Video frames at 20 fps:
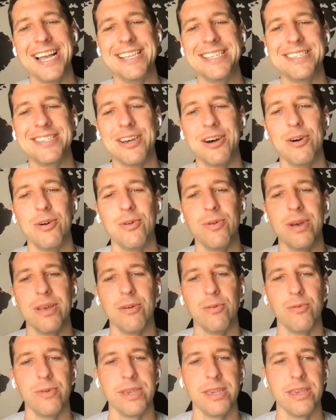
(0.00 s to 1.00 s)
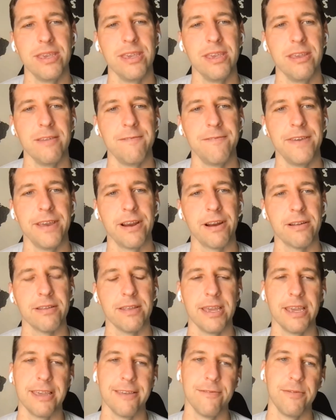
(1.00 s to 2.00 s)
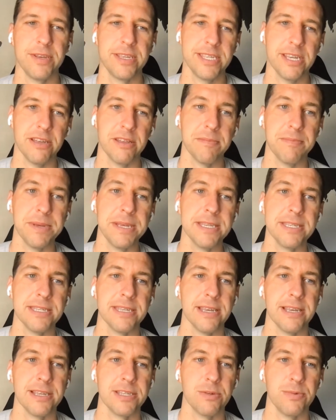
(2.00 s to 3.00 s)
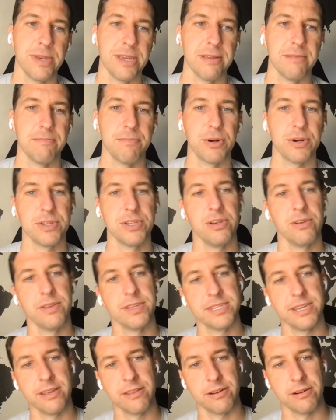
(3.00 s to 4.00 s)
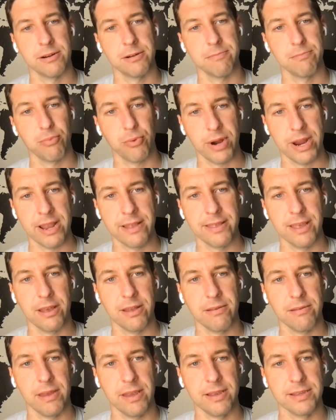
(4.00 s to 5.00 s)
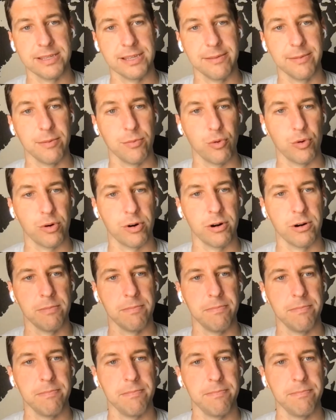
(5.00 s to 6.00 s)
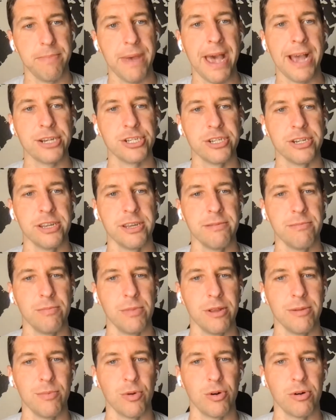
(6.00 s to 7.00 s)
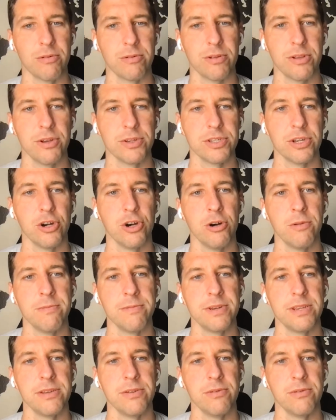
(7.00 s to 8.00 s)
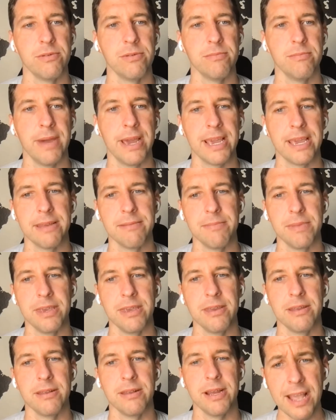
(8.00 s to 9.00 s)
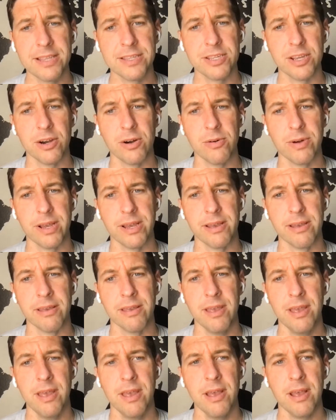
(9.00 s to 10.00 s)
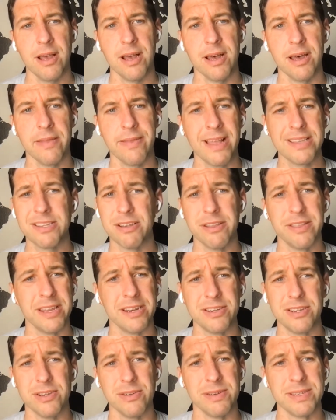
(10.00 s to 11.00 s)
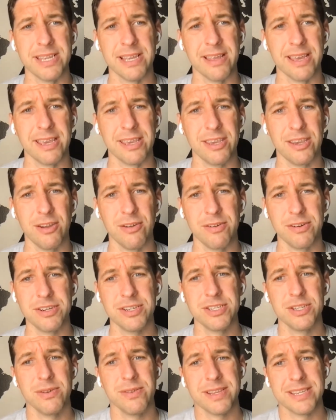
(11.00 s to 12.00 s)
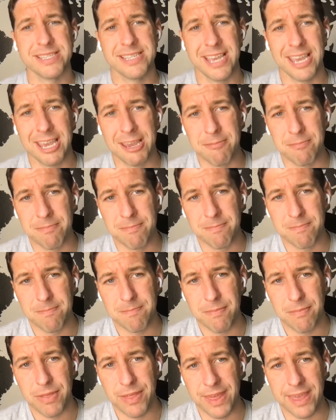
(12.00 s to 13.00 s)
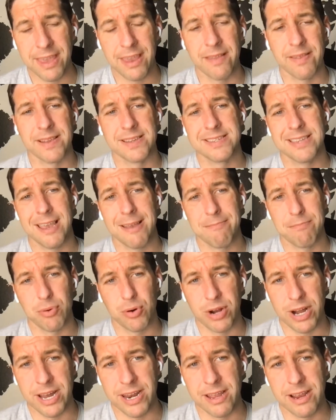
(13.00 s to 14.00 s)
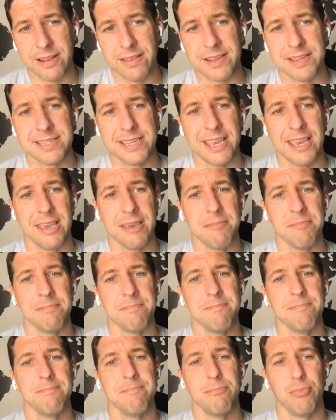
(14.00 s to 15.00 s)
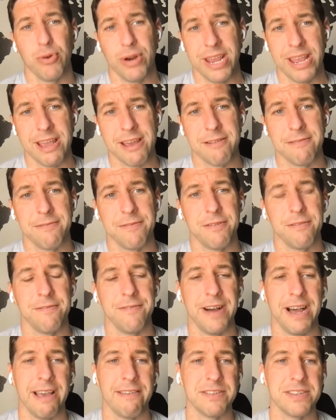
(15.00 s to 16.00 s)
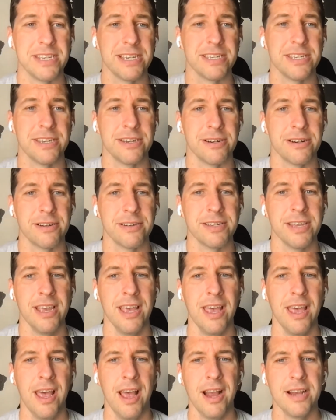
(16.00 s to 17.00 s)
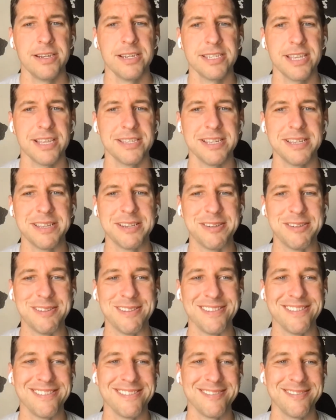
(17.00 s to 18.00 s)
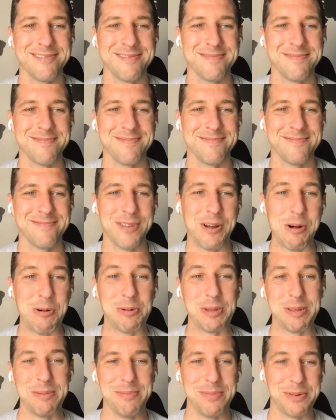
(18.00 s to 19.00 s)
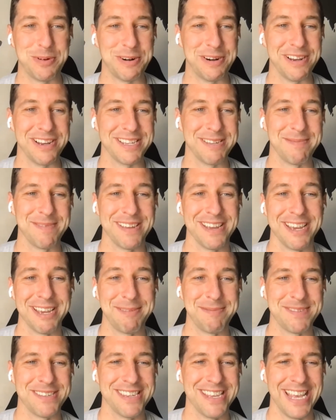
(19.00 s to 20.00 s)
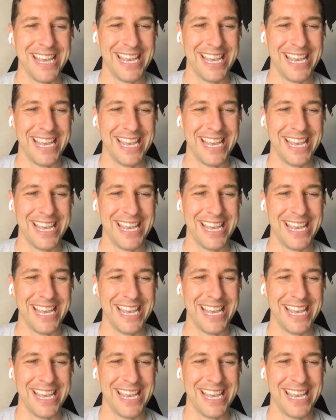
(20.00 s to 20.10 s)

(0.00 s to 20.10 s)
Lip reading: So we figured like if we sell the business, we can pursue this other brand that is a little bit more passionate and a little more close to home to Mike and me. And so that's the other thing too, is that like, you're just doing the same thing, the same product, the same brand for 5, 6 years, just gets a little old and boring sometimes.